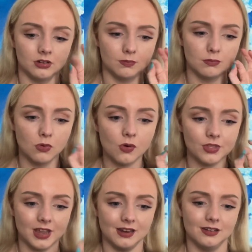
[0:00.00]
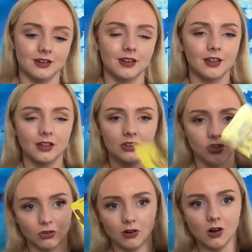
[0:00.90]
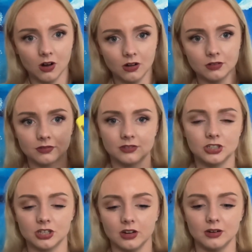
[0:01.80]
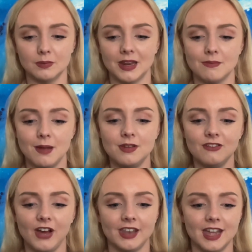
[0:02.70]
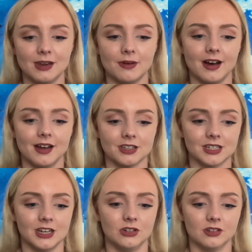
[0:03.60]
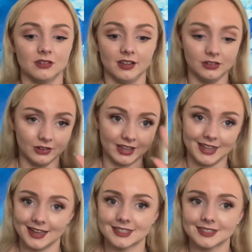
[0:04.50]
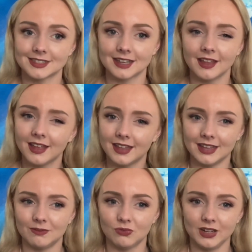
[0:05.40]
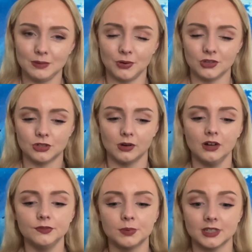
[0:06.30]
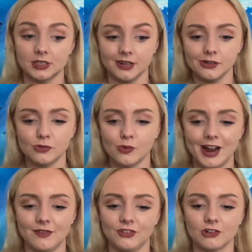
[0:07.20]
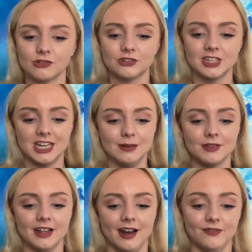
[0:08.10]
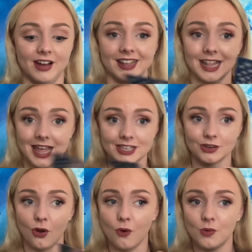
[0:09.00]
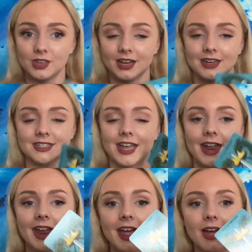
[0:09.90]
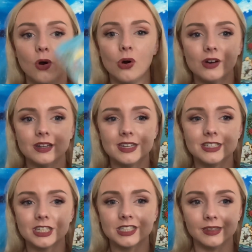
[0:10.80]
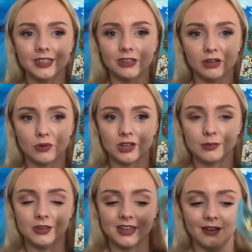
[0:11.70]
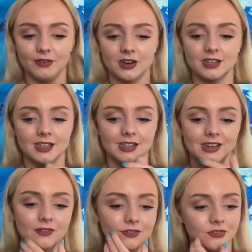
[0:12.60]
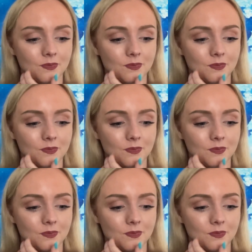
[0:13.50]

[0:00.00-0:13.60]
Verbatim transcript: More than you're hot. Do you know what I mean? Maybe you've had that in the past and you, you're like, that's that really puts you off because I don't know why I feel called to keep clarifying that that's not what they're going to say. Or there's just something they want to communicate very clearly of